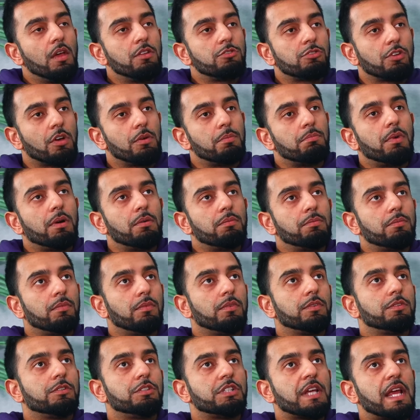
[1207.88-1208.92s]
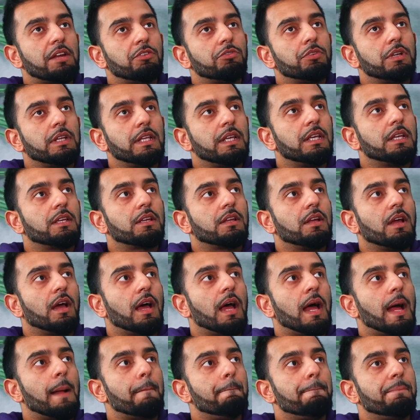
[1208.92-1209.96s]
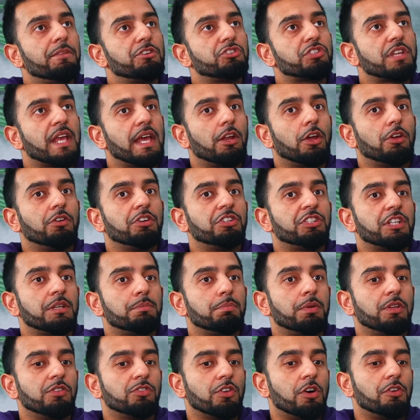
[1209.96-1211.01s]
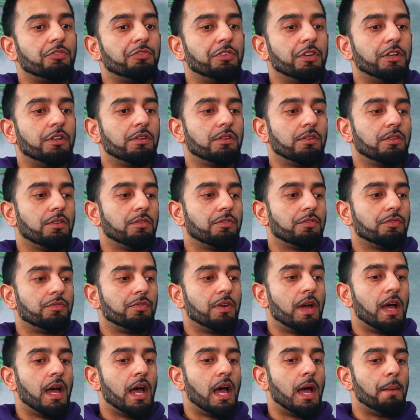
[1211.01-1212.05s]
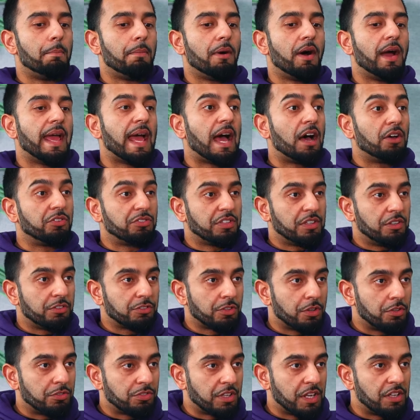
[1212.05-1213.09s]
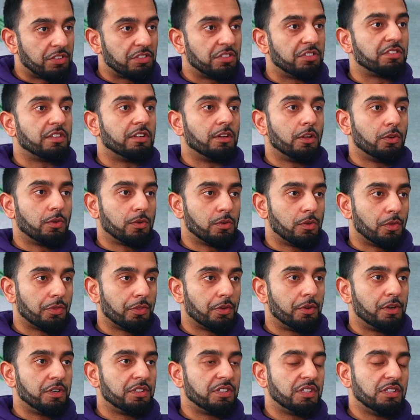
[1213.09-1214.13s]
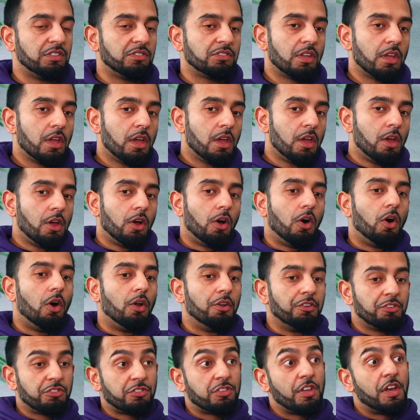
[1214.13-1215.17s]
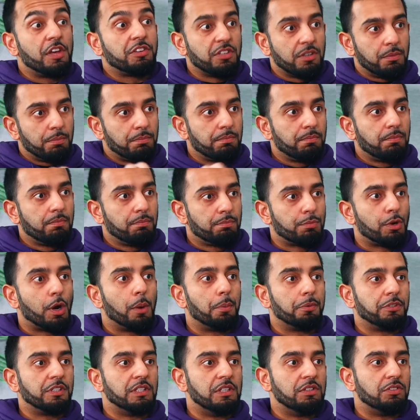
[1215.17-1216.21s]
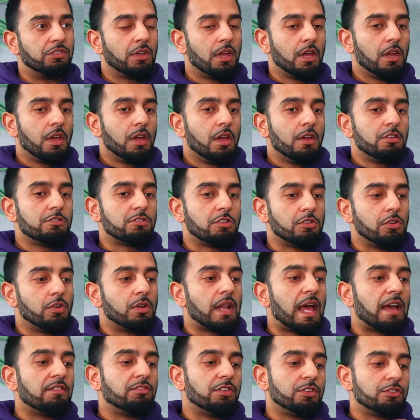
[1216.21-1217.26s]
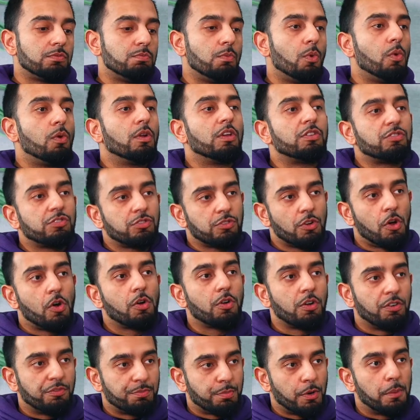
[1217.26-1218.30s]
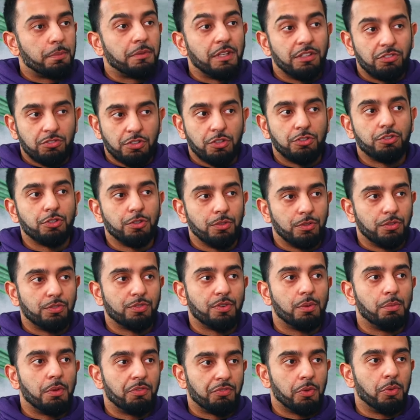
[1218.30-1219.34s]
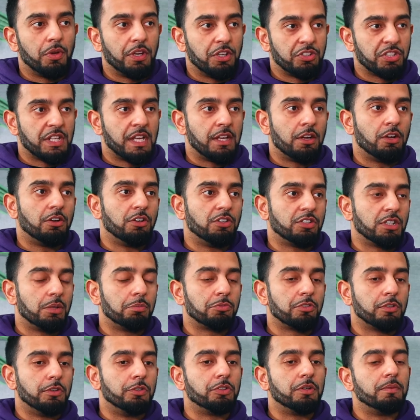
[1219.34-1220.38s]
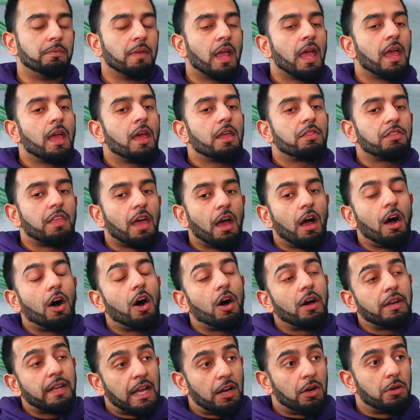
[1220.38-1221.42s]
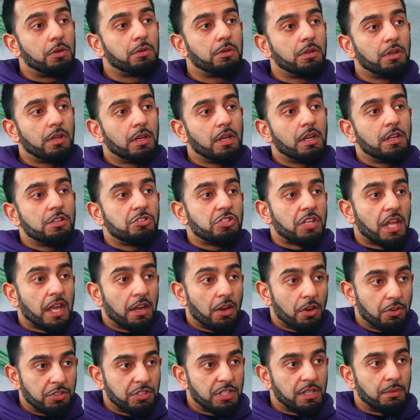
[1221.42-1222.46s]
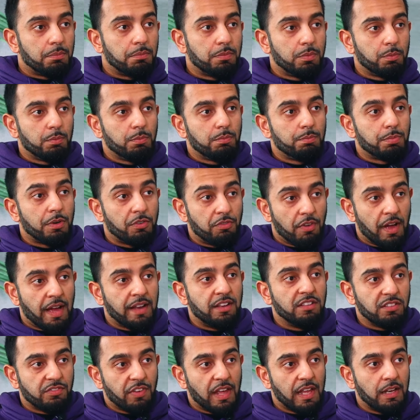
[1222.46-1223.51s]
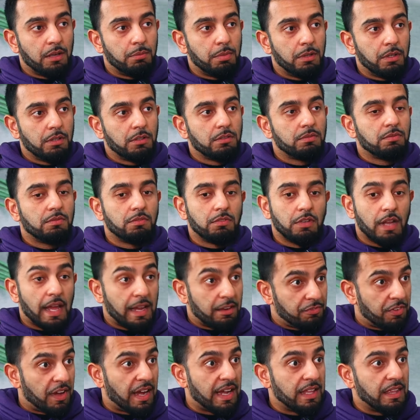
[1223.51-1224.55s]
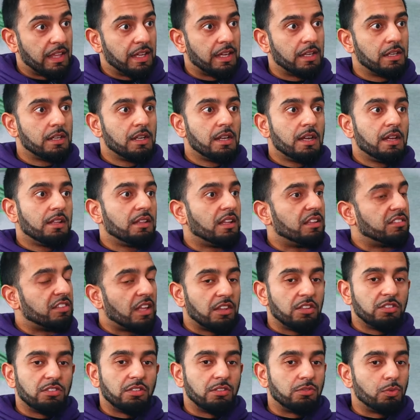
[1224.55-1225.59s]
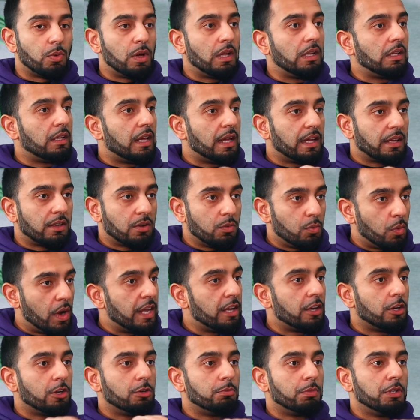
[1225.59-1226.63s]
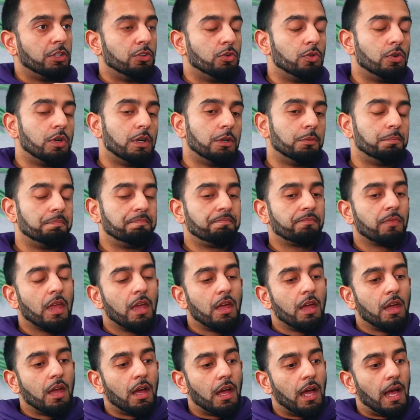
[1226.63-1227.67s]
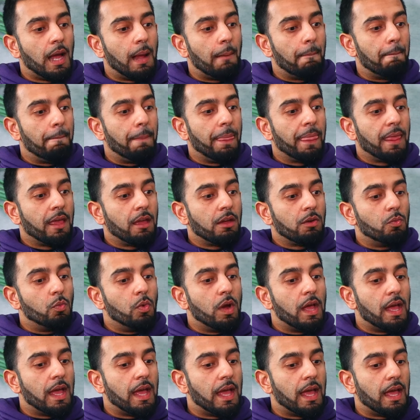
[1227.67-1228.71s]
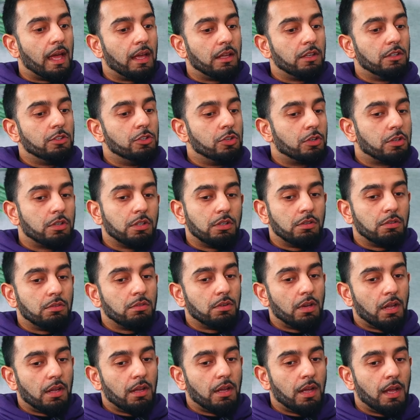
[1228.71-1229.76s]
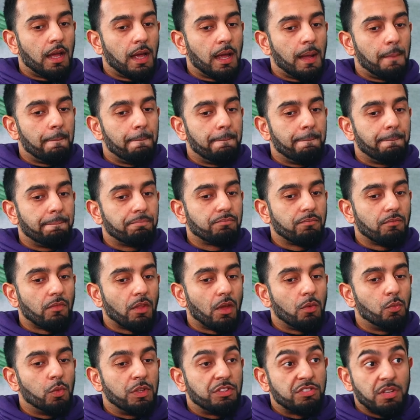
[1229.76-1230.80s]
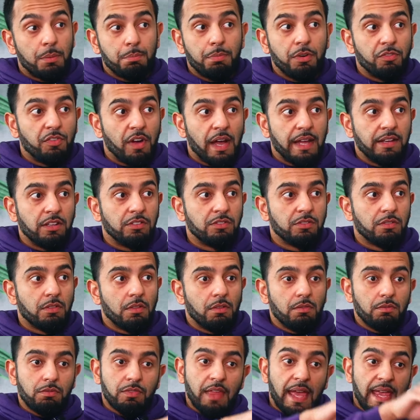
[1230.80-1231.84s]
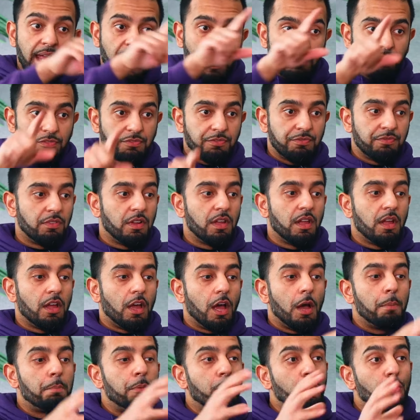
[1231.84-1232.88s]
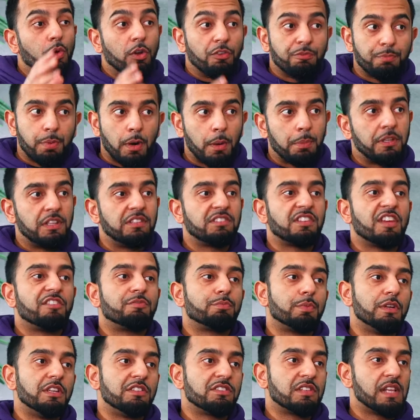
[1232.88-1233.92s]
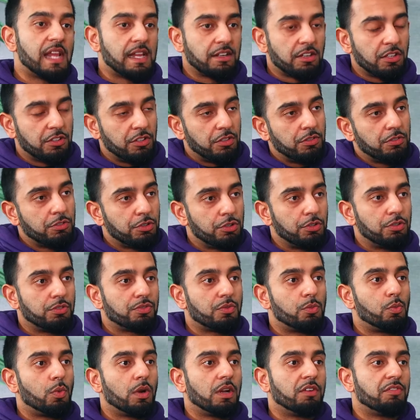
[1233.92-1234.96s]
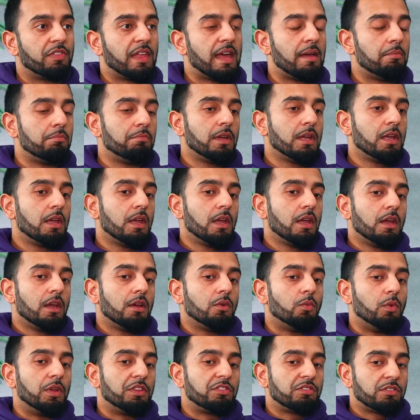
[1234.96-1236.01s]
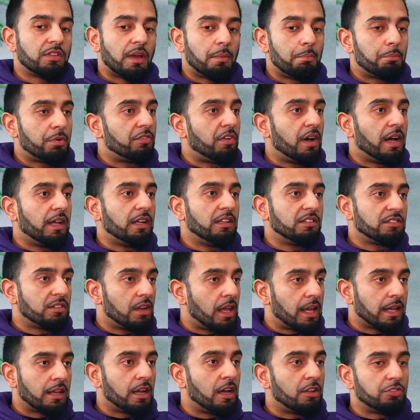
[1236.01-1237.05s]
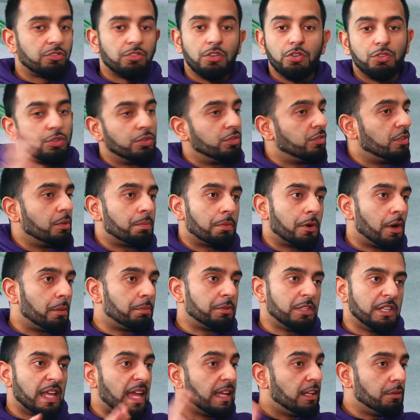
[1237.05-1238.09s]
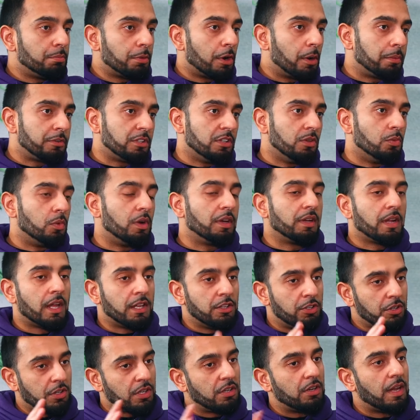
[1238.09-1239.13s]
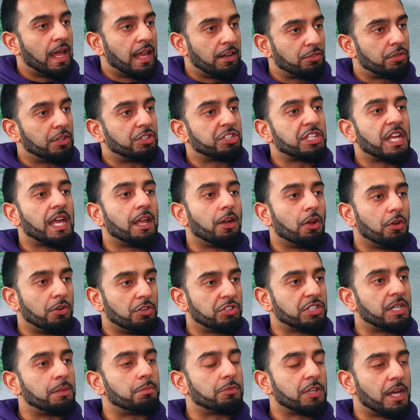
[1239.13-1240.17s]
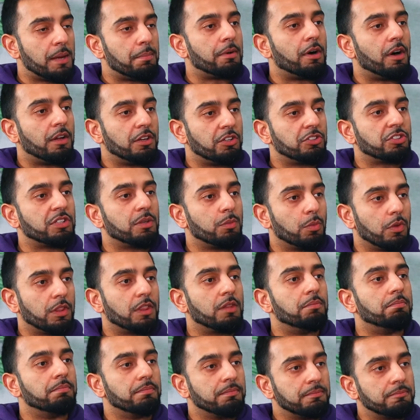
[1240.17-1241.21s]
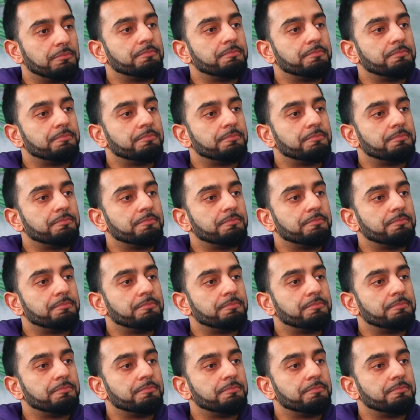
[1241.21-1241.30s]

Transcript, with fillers: So generally, um, shared ownership is offered uh, by housing associations and yeah. local authorities on certain properties. So you'll have a smaller stock of properties to choose from if you want a shared ownership solution. There are now shared ownership providers available like Pfida. Mm-hmm. There's others as well, like Wayhome and Your Home, um, where you can, um, with some providers, they have a pool of properties they've pre-selected. You choose from one of them. With some providers like us, you choose the property, any property you want, yes. and you can enter a shared ownership type partnership with them